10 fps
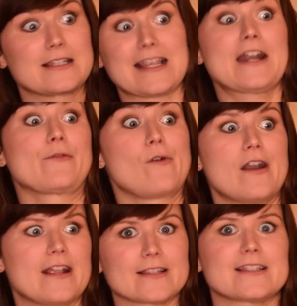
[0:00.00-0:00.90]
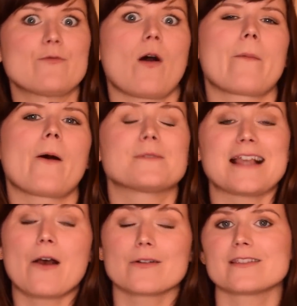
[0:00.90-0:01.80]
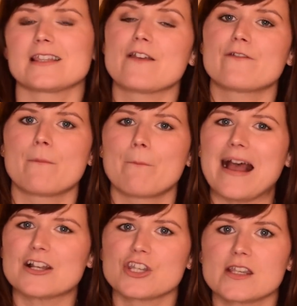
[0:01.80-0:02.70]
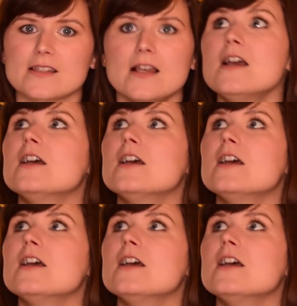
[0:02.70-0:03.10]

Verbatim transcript: set it running and see what pops out and see if it matches